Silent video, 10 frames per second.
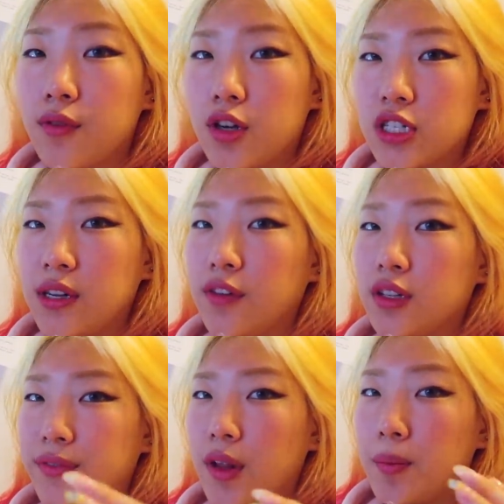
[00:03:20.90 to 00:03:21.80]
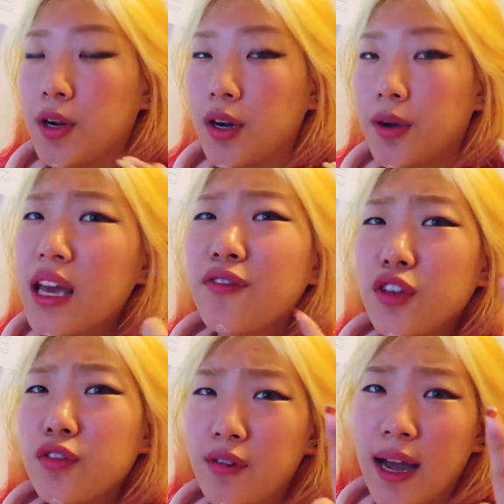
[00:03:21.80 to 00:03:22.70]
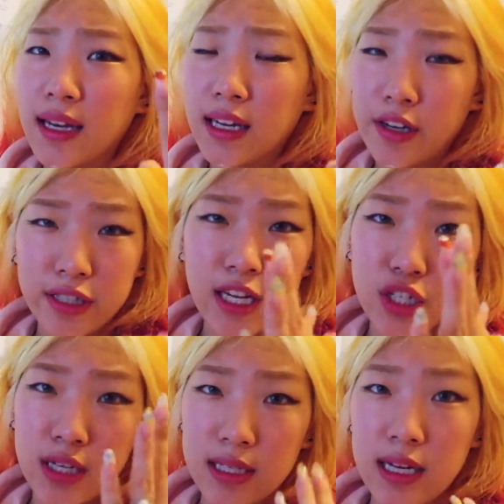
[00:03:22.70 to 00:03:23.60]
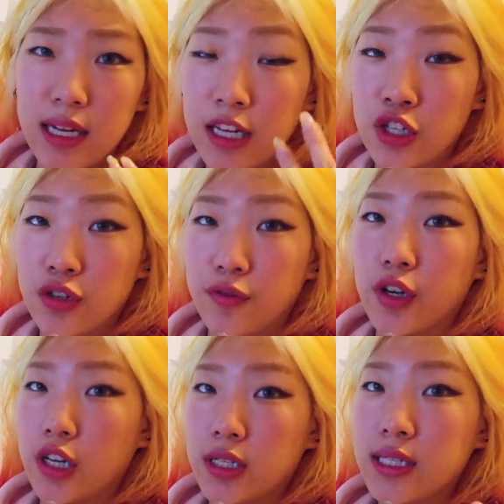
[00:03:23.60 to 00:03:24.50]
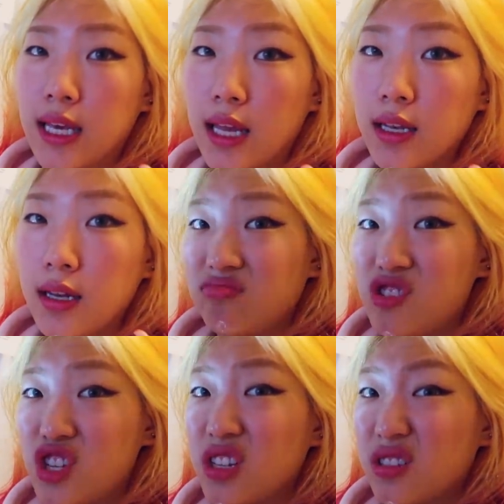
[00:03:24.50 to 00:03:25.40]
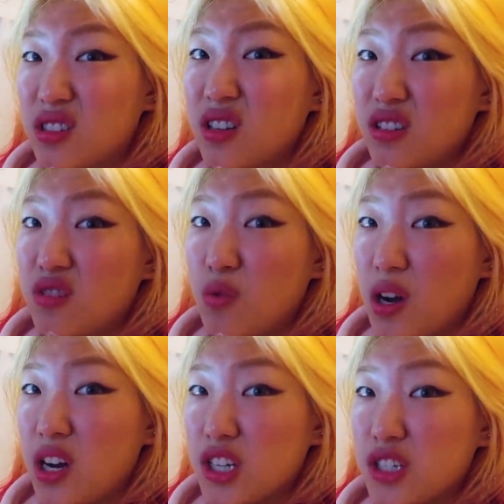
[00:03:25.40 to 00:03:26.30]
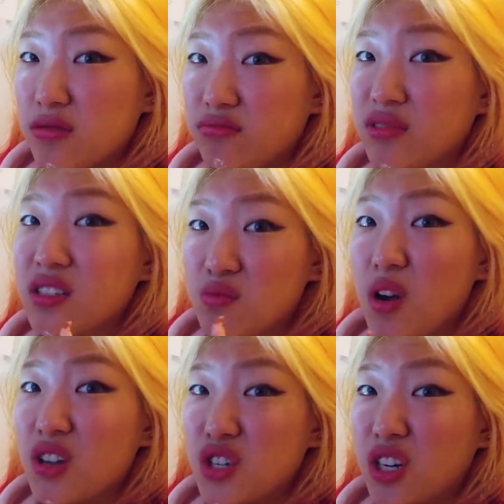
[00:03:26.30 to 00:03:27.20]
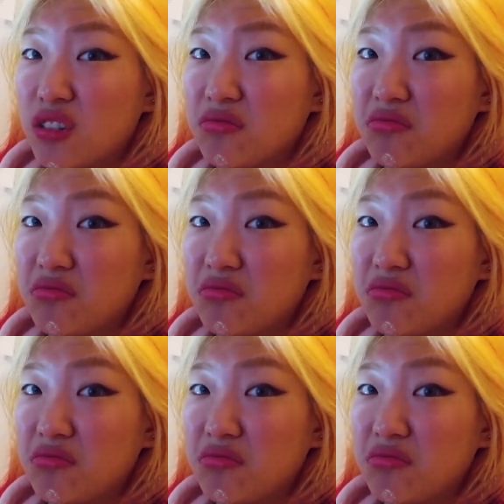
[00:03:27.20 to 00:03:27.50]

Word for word: version of your developer if you find irritation is an issue for your skin. She looks good to wash. Let's wash her.